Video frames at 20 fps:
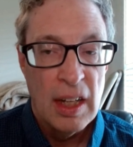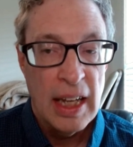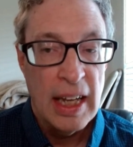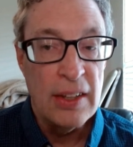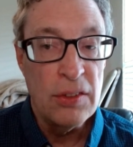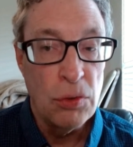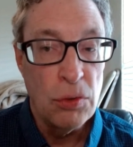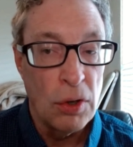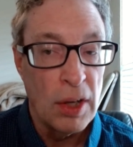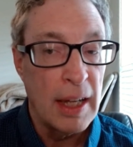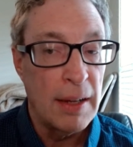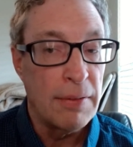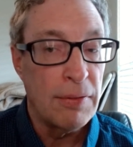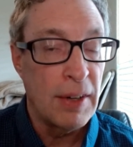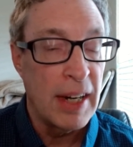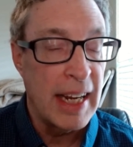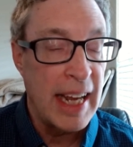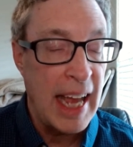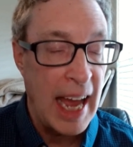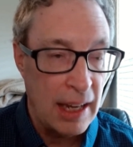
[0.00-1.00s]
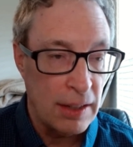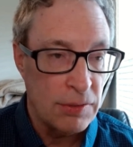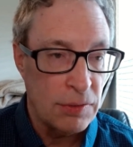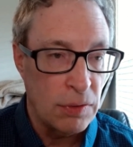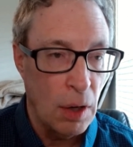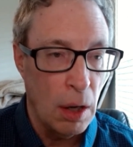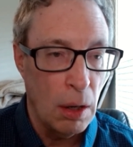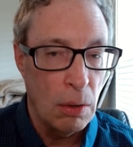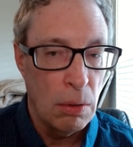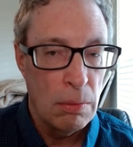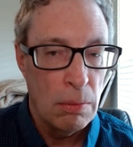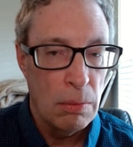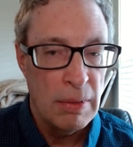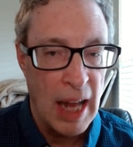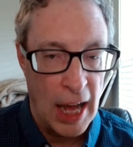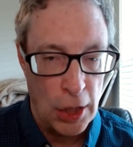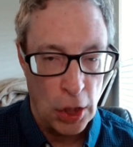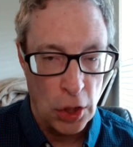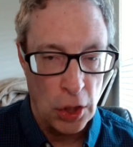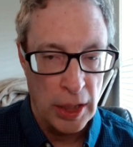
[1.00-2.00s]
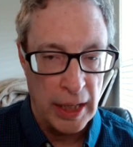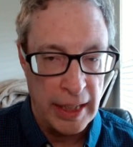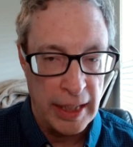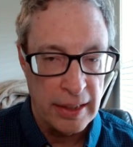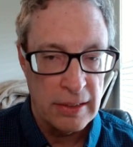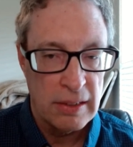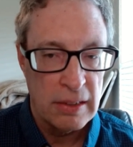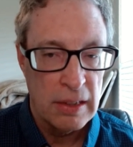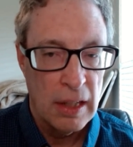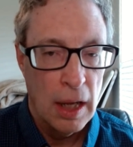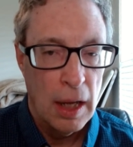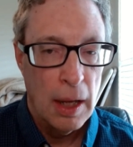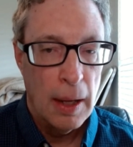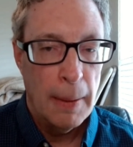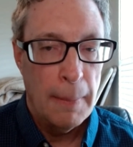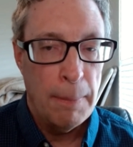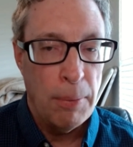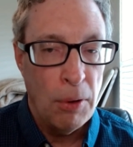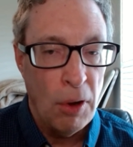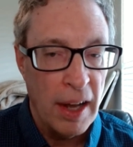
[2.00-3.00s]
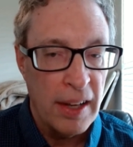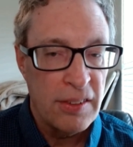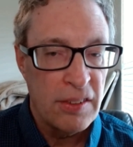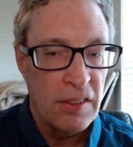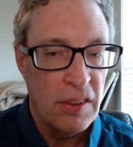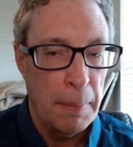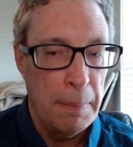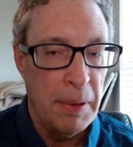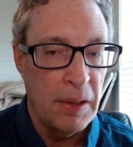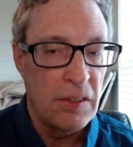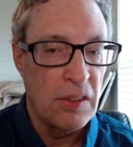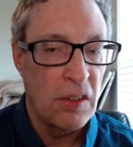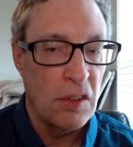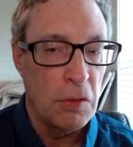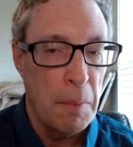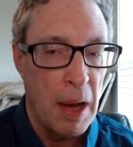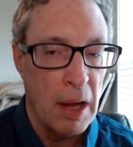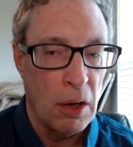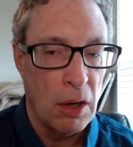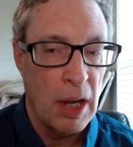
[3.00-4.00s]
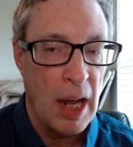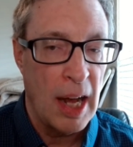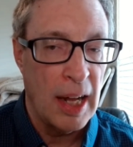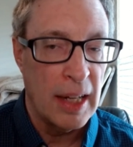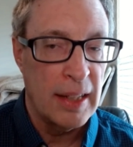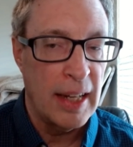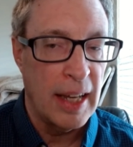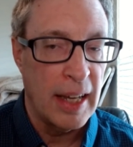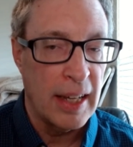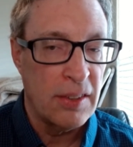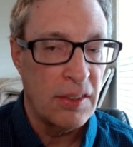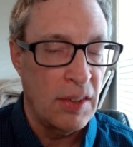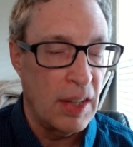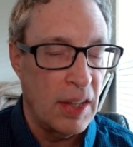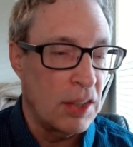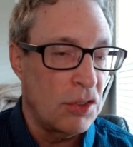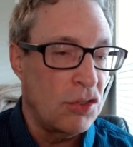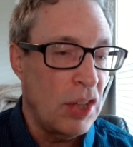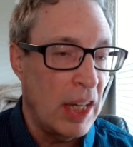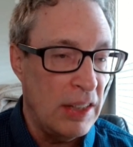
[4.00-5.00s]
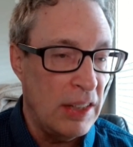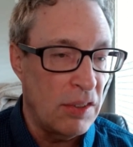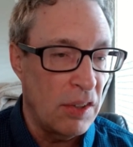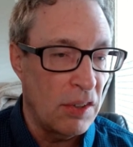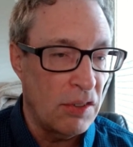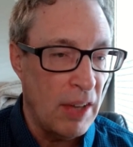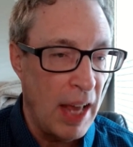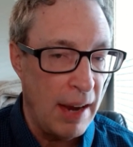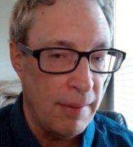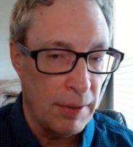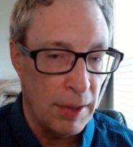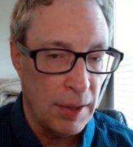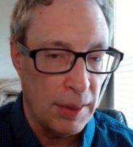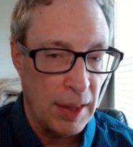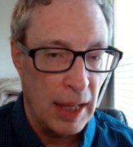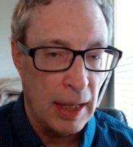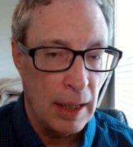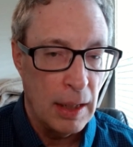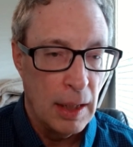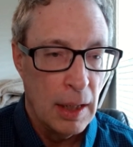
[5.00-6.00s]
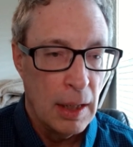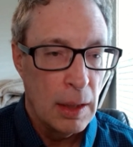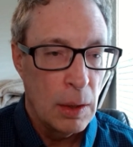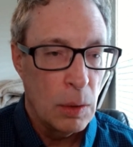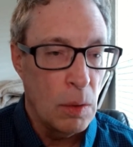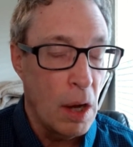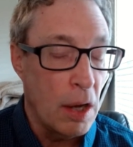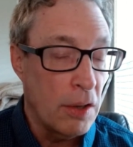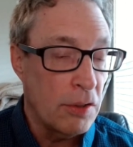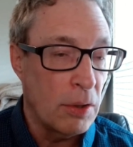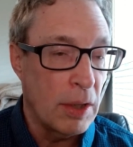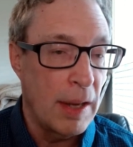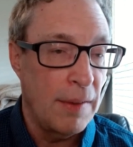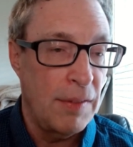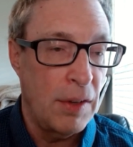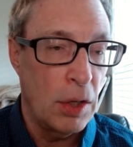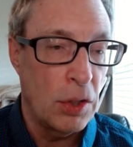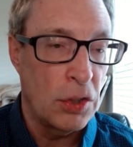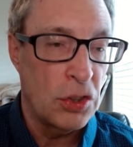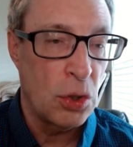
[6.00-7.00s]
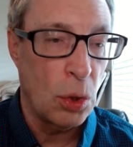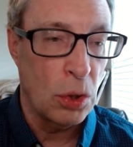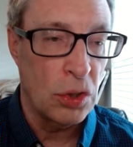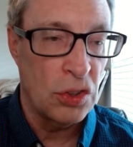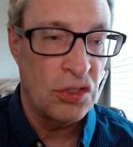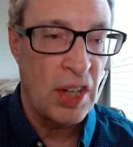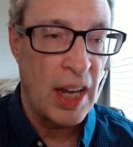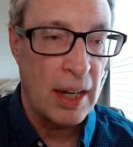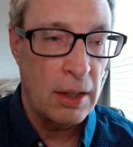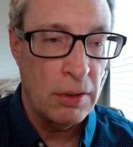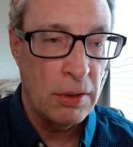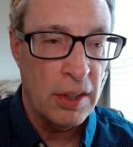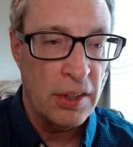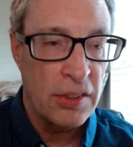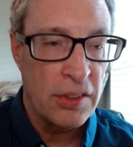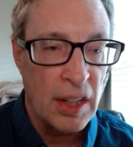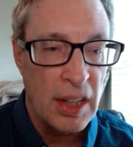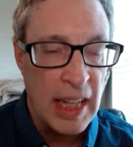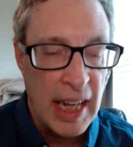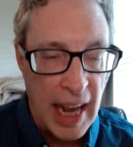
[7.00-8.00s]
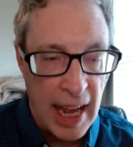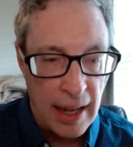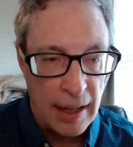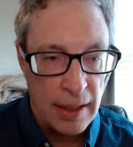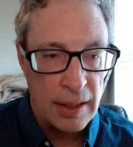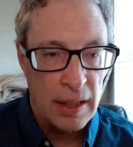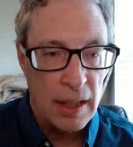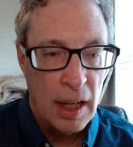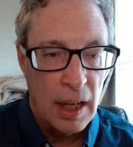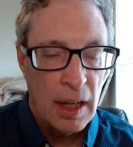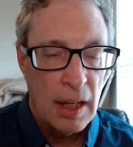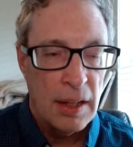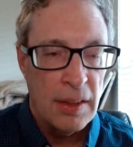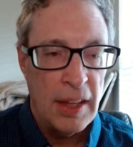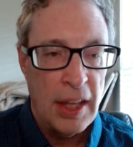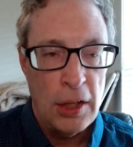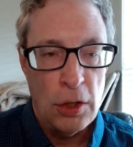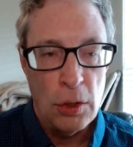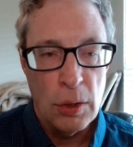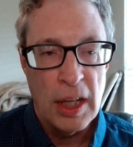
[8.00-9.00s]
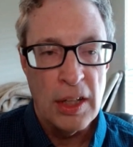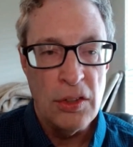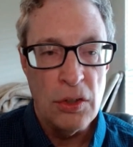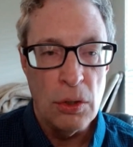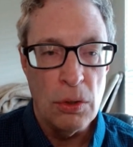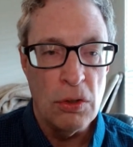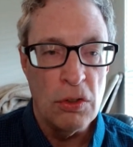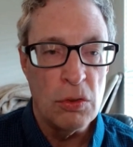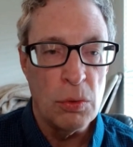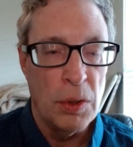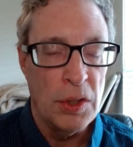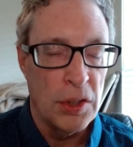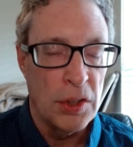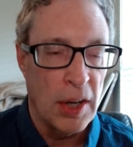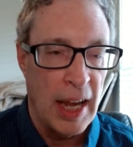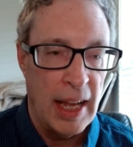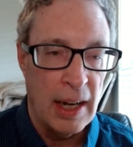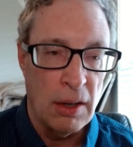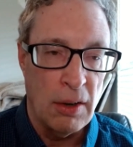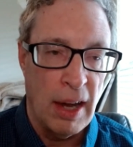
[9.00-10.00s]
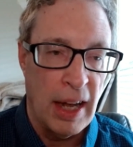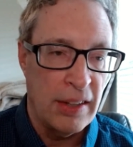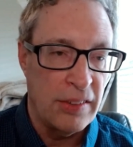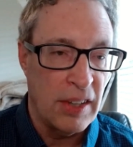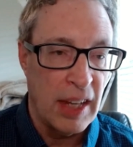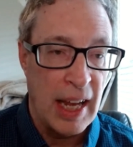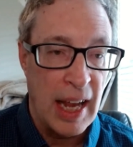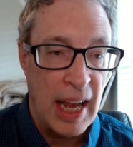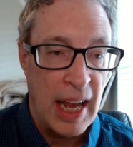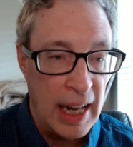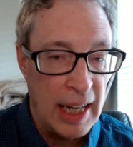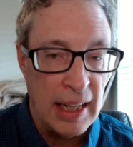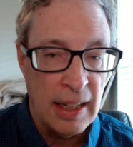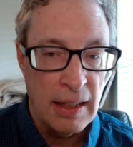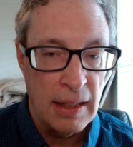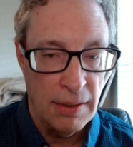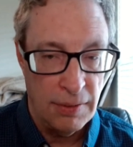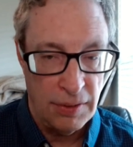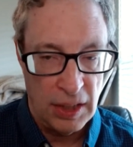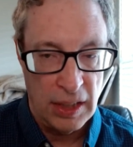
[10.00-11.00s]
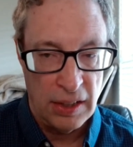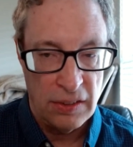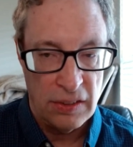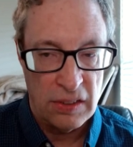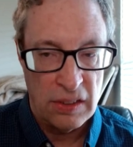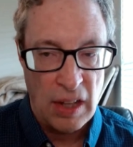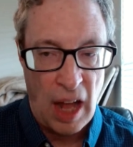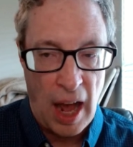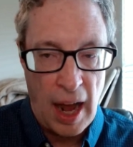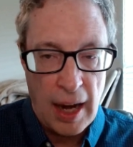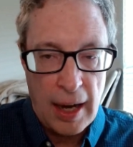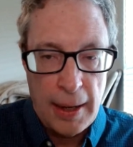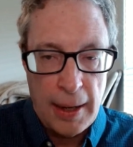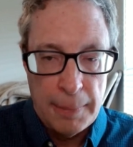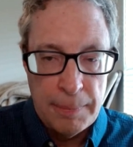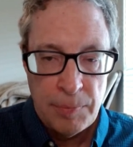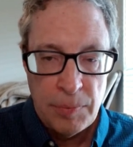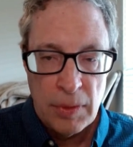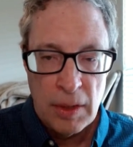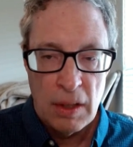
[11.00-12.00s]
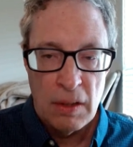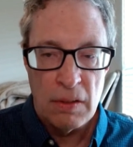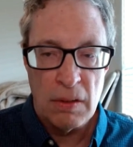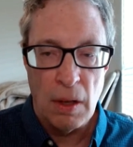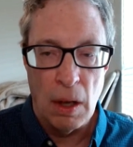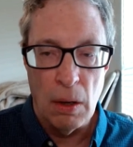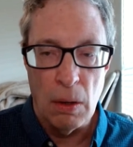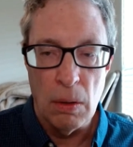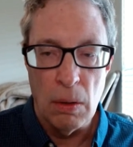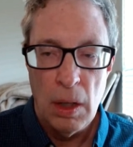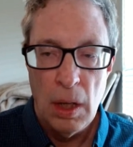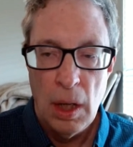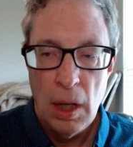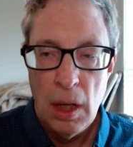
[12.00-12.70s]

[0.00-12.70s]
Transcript: is look at free cash flow, not earnings. Plus the business model context that changes everything. We'll also give you a short checklist at the end that you can use when you're analyzing any dividend stock. So